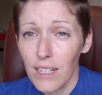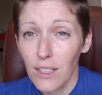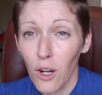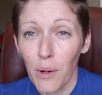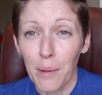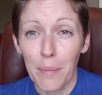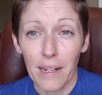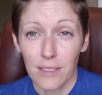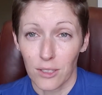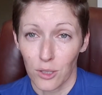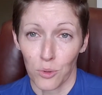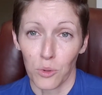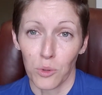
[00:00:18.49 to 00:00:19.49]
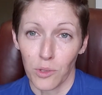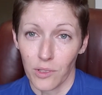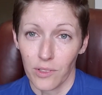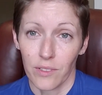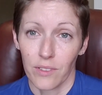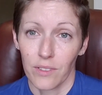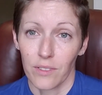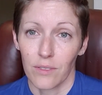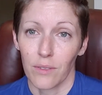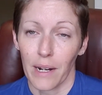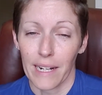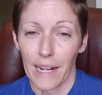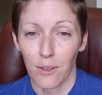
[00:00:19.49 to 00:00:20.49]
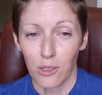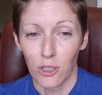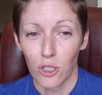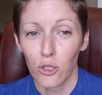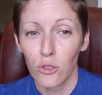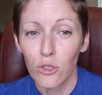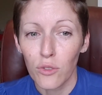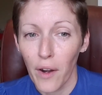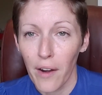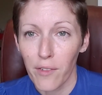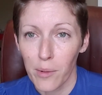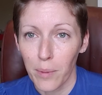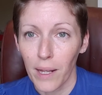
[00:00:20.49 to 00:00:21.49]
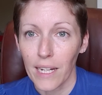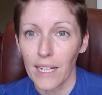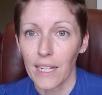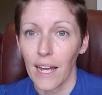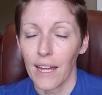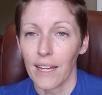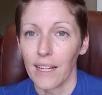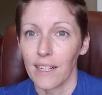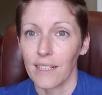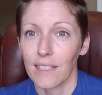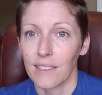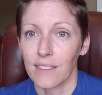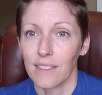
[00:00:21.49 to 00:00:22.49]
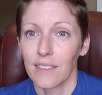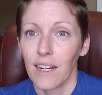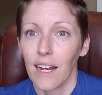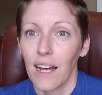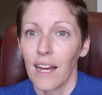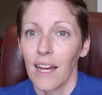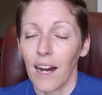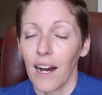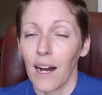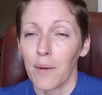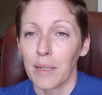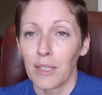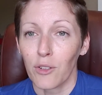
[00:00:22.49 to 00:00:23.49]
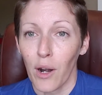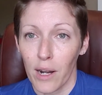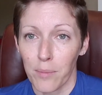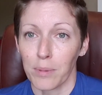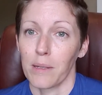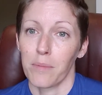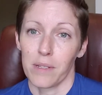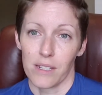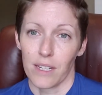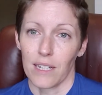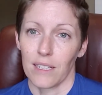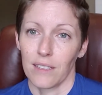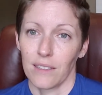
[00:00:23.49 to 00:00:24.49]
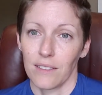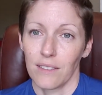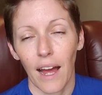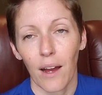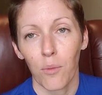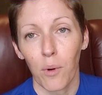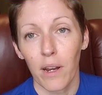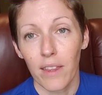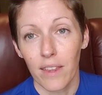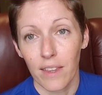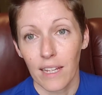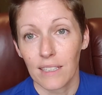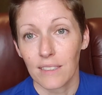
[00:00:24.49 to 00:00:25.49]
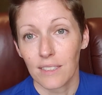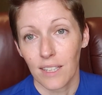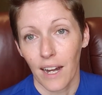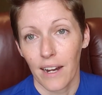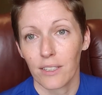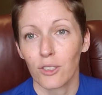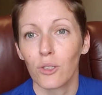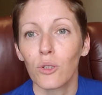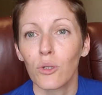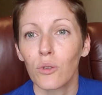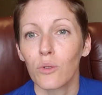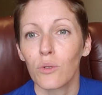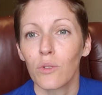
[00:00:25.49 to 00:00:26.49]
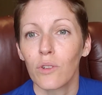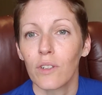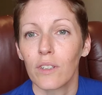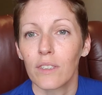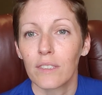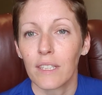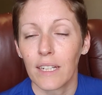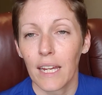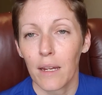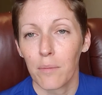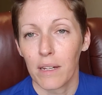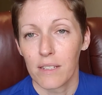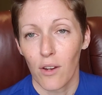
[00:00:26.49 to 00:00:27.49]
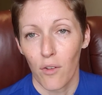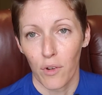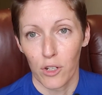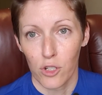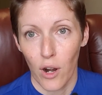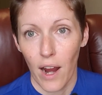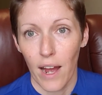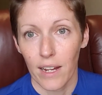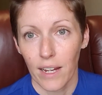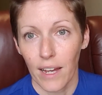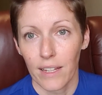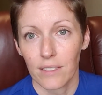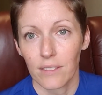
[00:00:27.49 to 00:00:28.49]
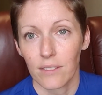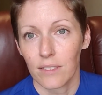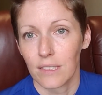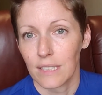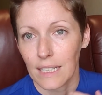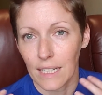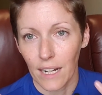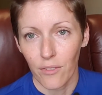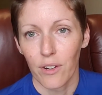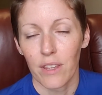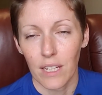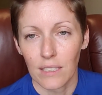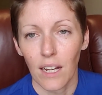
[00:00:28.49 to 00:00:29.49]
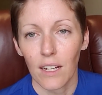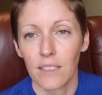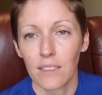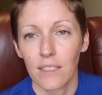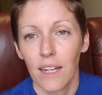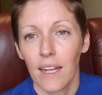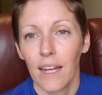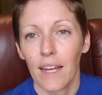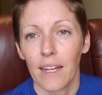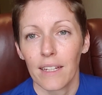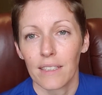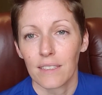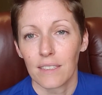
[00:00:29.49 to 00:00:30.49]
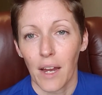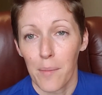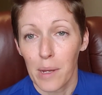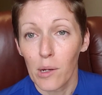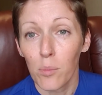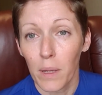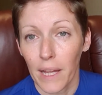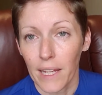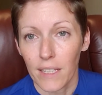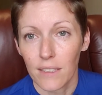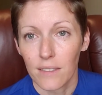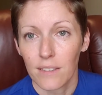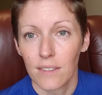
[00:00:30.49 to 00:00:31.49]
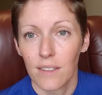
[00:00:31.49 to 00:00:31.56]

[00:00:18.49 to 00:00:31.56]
Going back to school right now is huge for everybody and I'm incredibly busy. One of the things that I do to keep myself on track and get everything done is a meal plan.